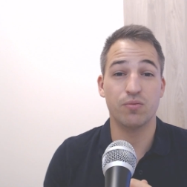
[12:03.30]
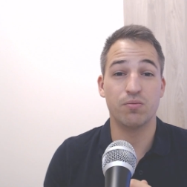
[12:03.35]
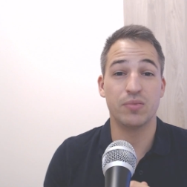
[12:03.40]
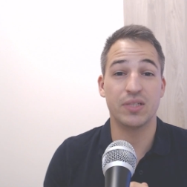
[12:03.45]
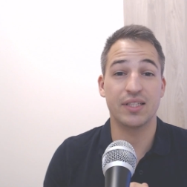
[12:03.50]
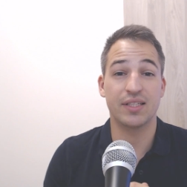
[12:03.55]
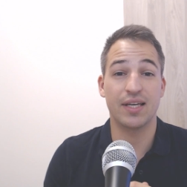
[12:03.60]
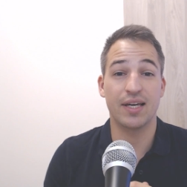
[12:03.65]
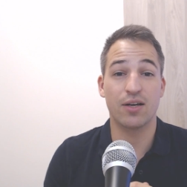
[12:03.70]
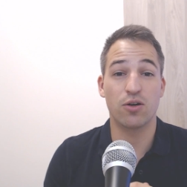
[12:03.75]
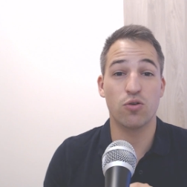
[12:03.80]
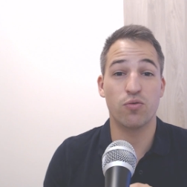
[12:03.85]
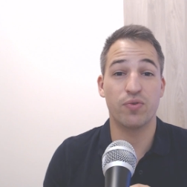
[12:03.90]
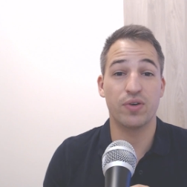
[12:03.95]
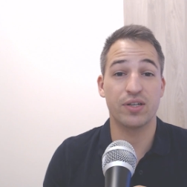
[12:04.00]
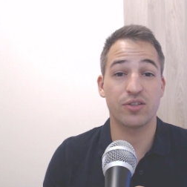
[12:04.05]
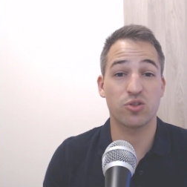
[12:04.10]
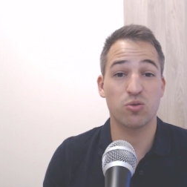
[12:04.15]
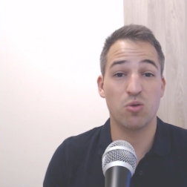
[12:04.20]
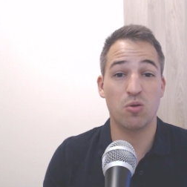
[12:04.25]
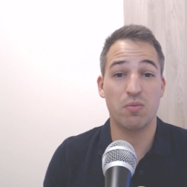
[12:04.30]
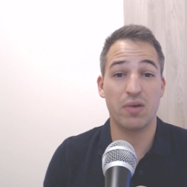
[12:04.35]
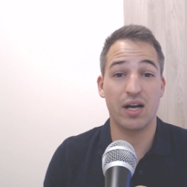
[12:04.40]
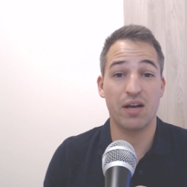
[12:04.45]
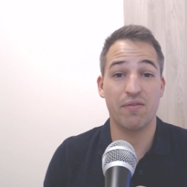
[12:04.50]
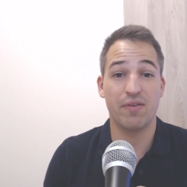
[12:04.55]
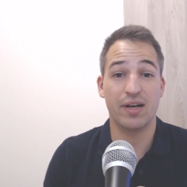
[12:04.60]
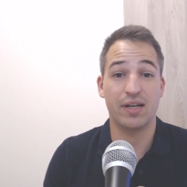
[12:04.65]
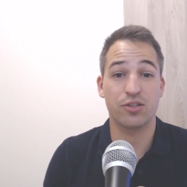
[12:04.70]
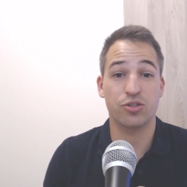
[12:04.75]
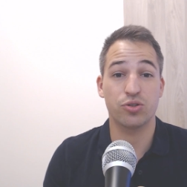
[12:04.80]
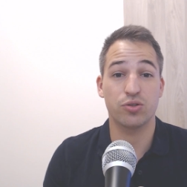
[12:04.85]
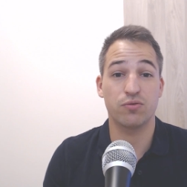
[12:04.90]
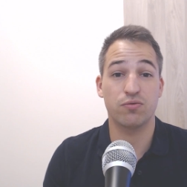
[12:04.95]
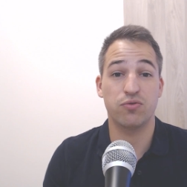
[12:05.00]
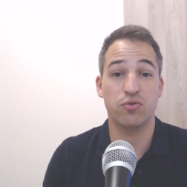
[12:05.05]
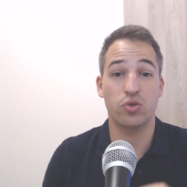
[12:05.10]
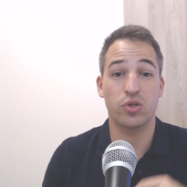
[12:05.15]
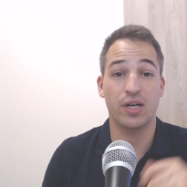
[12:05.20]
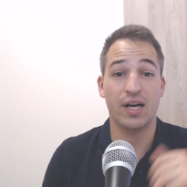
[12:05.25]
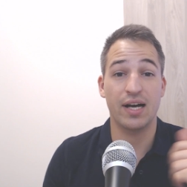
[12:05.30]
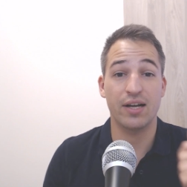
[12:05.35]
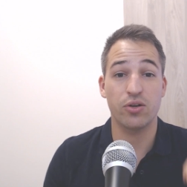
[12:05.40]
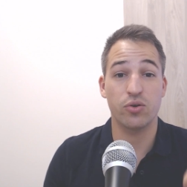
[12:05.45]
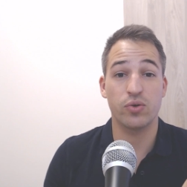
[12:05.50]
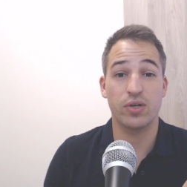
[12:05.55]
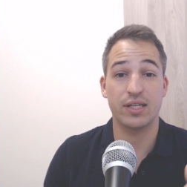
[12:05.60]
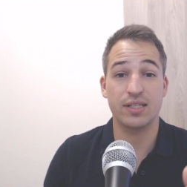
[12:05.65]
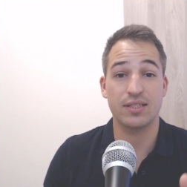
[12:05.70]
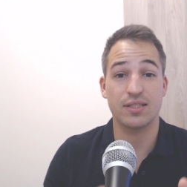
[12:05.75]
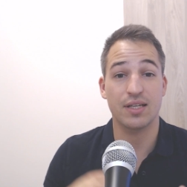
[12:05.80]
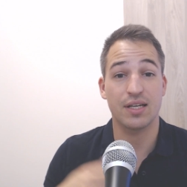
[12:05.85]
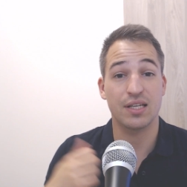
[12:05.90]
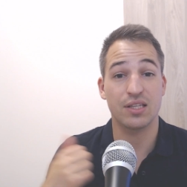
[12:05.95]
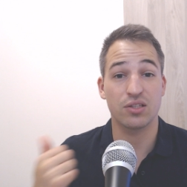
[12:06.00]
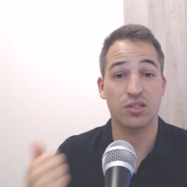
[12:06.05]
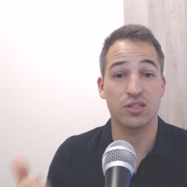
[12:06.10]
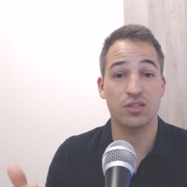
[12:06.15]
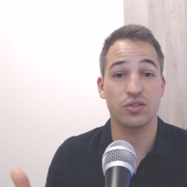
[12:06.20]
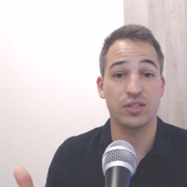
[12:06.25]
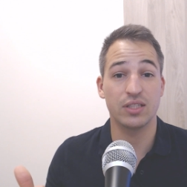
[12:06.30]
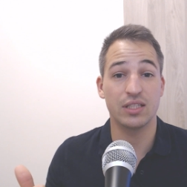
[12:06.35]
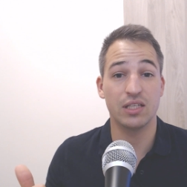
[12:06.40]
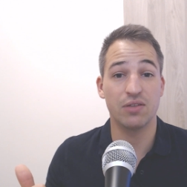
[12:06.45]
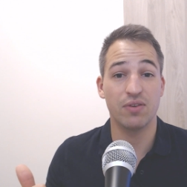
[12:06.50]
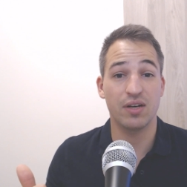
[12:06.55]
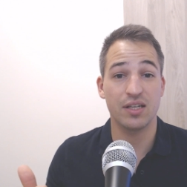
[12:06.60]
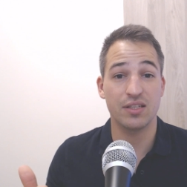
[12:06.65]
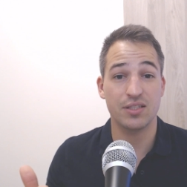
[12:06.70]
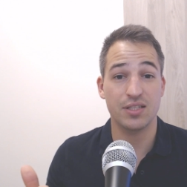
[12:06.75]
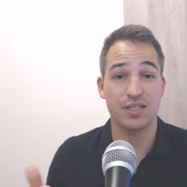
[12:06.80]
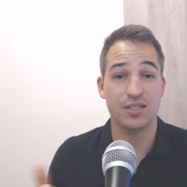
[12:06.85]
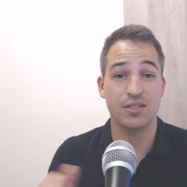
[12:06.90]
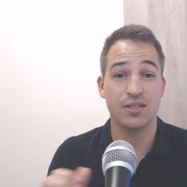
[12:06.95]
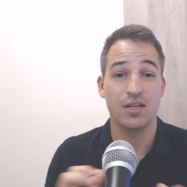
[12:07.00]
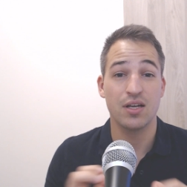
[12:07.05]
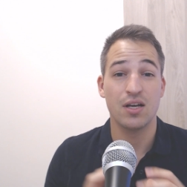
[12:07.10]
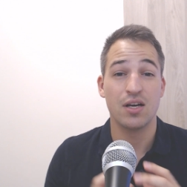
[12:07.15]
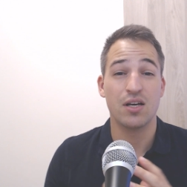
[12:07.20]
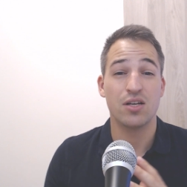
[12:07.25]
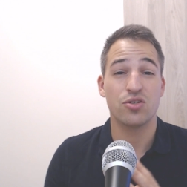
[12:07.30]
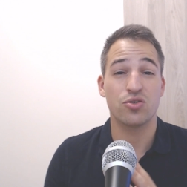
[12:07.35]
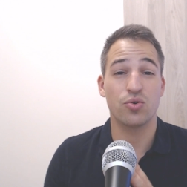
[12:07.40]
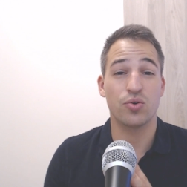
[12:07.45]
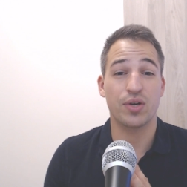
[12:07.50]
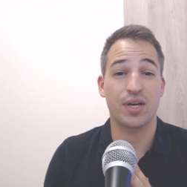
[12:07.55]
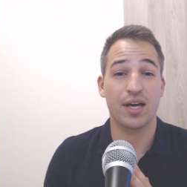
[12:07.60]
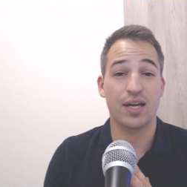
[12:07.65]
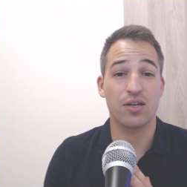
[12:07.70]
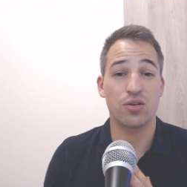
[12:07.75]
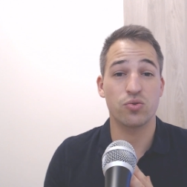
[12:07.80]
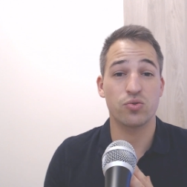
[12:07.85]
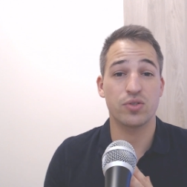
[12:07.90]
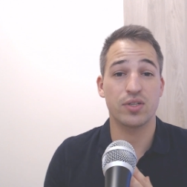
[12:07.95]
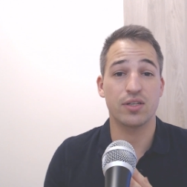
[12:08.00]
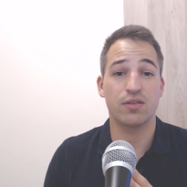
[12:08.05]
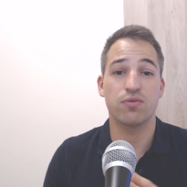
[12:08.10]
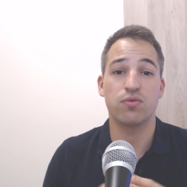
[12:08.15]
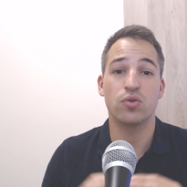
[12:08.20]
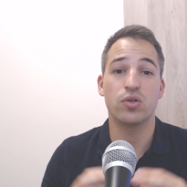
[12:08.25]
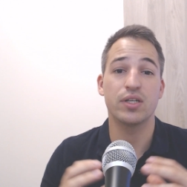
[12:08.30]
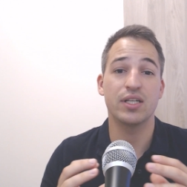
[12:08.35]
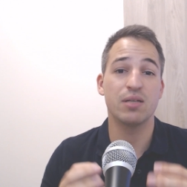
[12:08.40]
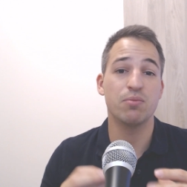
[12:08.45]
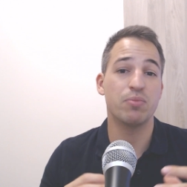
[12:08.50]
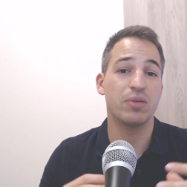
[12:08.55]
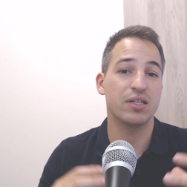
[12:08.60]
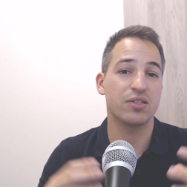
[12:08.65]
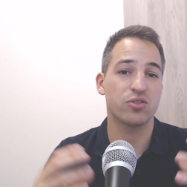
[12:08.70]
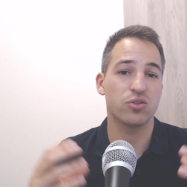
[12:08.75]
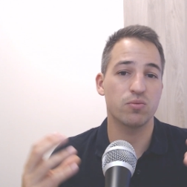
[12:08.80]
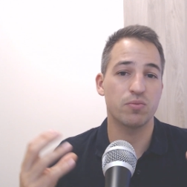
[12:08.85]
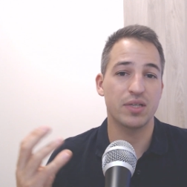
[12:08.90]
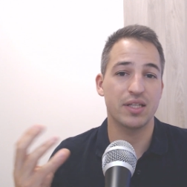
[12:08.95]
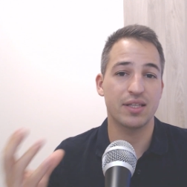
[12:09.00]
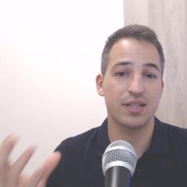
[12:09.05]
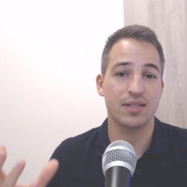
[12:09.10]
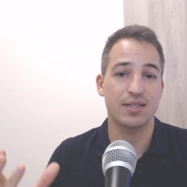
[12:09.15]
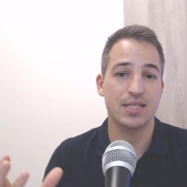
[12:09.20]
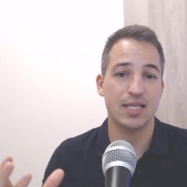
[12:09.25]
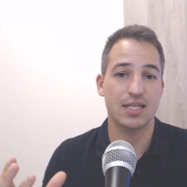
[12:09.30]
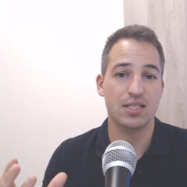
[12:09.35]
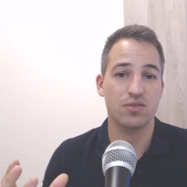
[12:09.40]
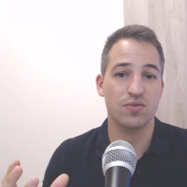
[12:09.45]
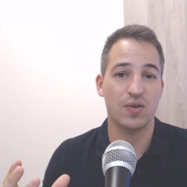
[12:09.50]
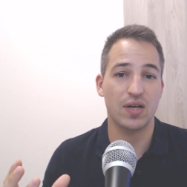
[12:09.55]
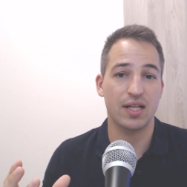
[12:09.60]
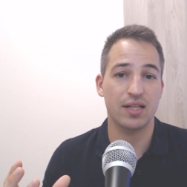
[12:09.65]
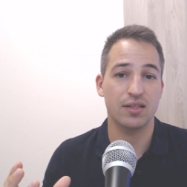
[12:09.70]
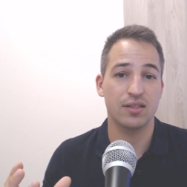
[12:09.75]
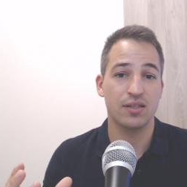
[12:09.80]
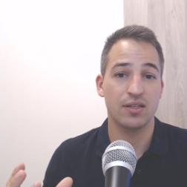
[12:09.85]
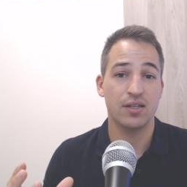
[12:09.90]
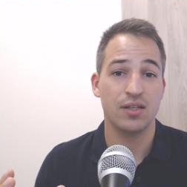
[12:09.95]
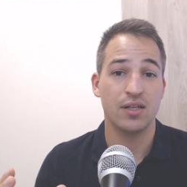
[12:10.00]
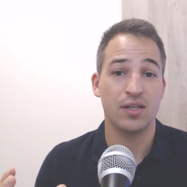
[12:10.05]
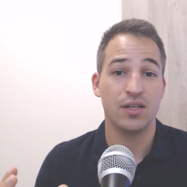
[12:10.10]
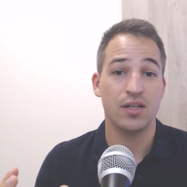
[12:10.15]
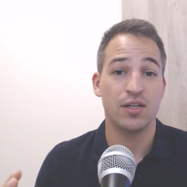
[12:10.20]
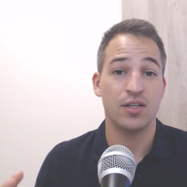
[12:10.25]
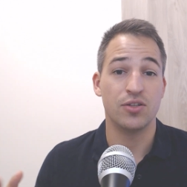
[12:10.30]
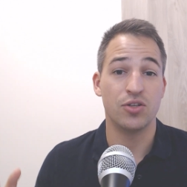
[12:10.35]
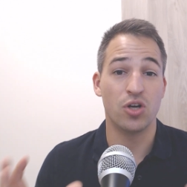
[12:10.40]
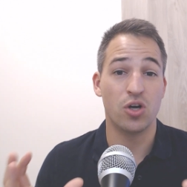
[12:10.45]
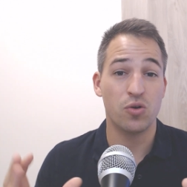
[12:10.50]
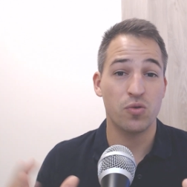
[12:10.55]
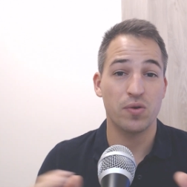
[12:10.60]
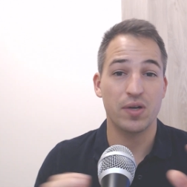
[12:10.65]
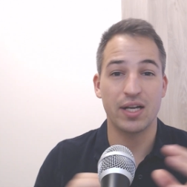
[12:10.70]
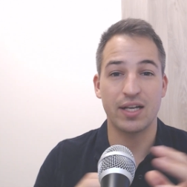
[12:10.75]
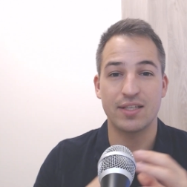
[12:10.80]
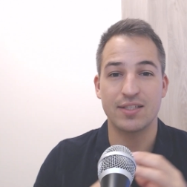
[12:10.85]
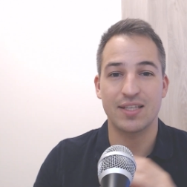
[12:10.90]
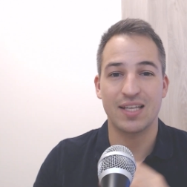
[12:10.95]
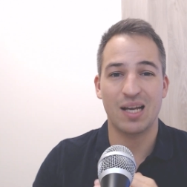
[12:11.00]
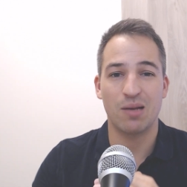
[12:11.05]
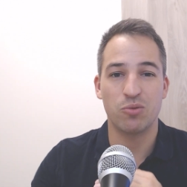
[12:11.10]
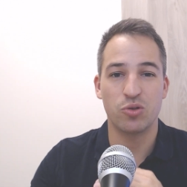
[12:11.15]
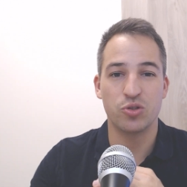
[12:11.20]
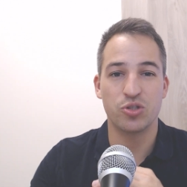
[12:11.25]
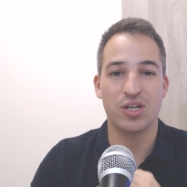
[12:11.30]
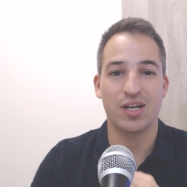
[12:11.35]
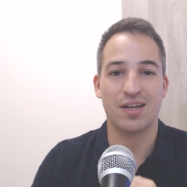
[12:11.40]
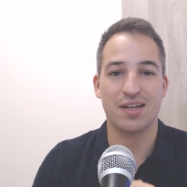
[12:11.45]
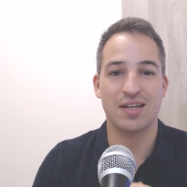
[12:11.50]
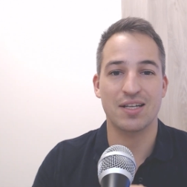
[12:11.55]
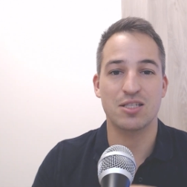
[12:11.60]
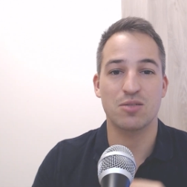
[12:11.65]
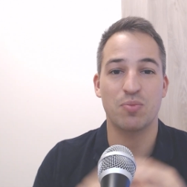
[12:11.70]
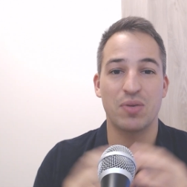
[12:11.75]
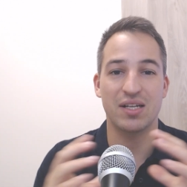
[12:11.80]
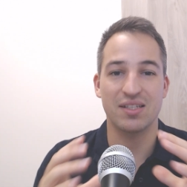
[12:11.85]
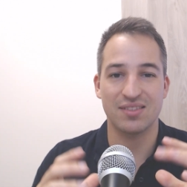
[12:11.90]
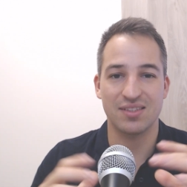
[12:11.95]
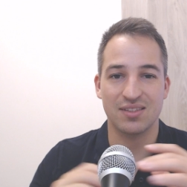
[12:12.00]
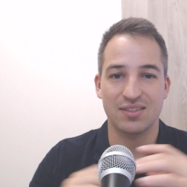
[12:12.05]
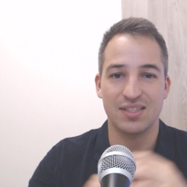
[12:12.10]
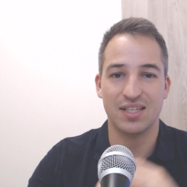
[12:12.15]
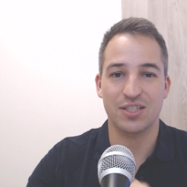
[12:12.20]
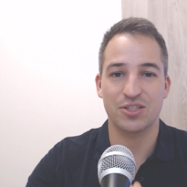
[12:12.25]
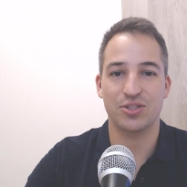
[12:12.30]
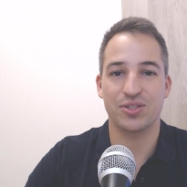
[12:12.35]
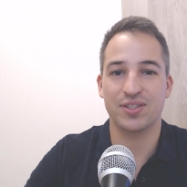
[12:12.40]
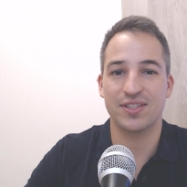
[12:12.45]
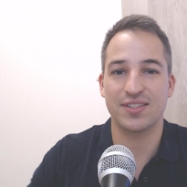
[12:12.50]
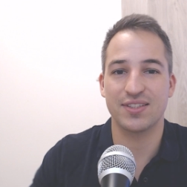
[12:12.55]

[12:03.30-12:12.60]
MeetGeek offers mobile version for iOS and Android devices, so you can use it for in-person meetings as well. Now it's time to check its pricing structure.